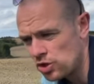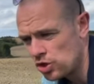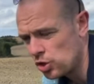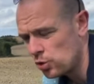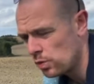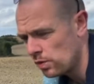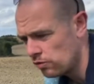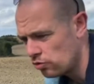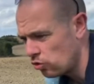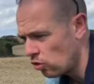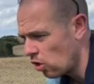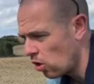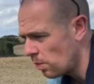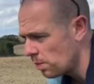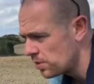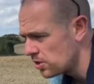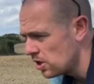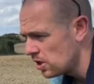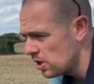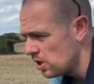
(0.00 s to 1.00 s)
2 we've dropped
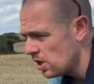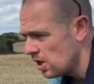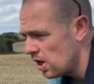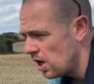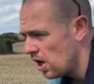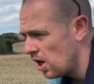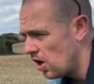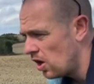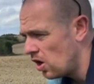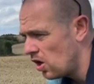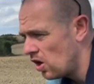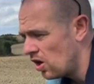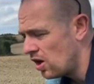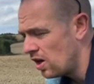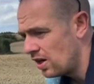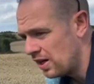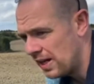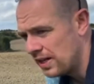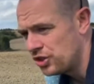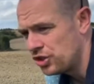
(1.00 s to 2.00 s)
are
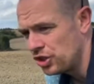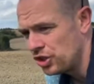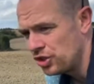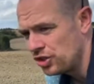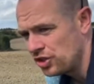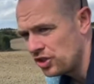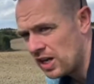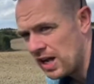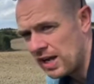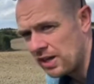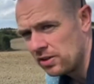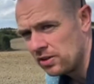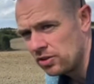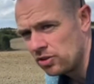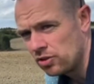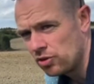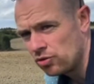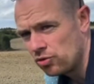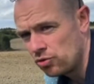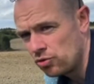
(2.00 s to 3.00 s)
Legend and
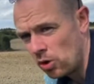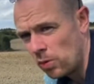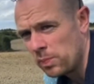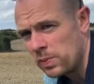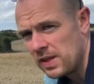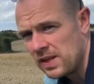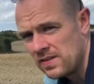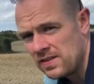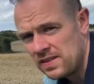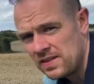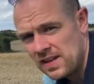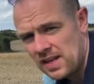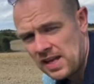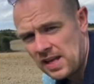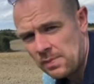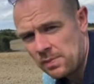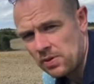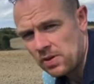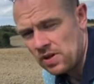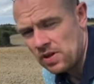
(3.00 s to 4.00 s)
Dropley in the deep.
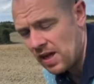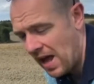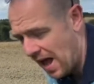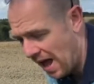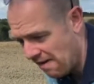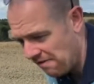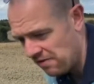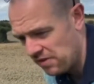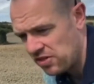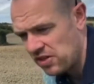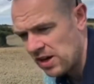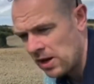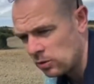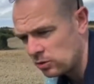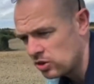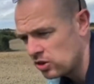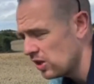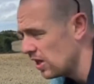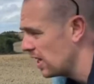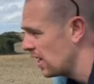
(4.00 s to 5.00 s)
Everything
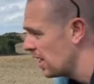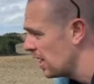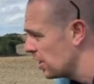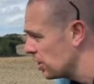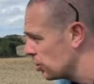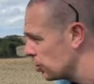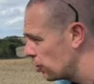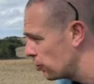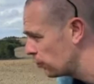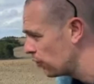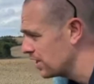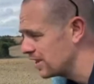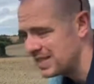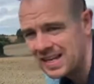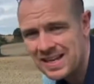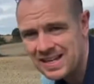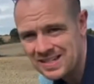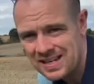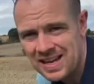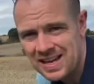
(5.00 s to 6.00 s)
else is there.
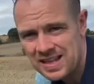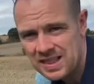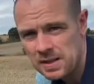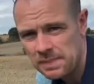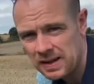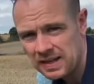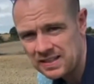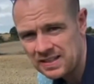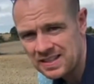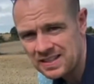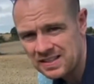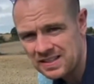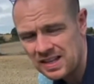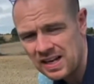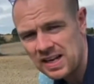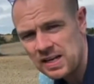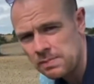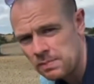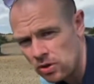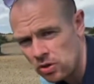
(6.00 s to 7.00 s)
Grizzly isn't in the baskets
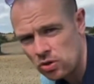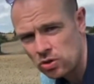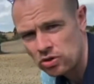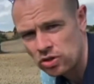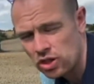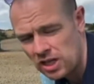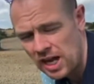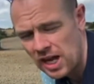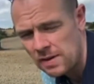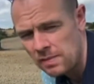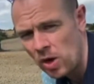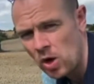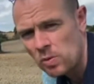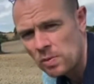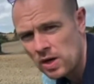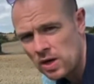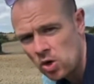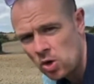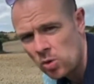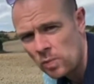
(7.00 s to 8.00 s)
today because she came
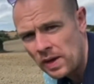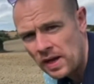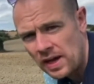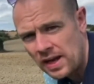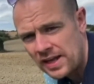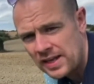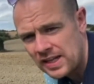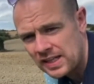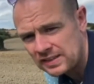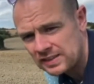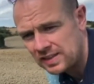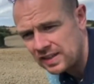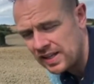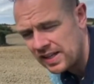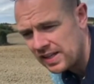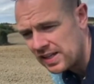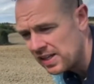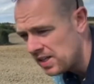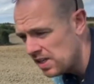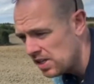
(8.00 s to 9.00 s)
home a little bit late
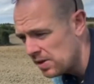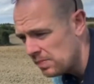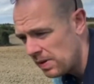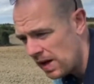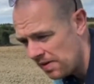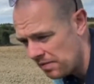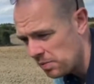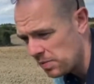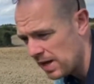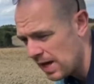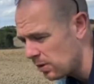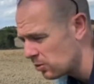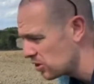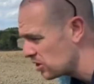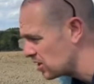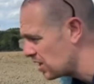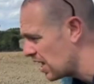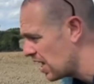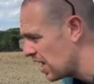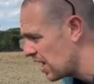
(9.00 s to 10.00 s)
yesterday, but everybody else
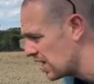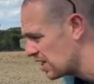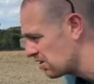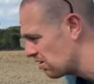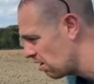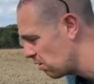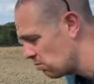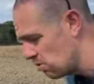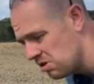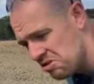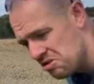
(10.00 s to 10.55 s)
is there. So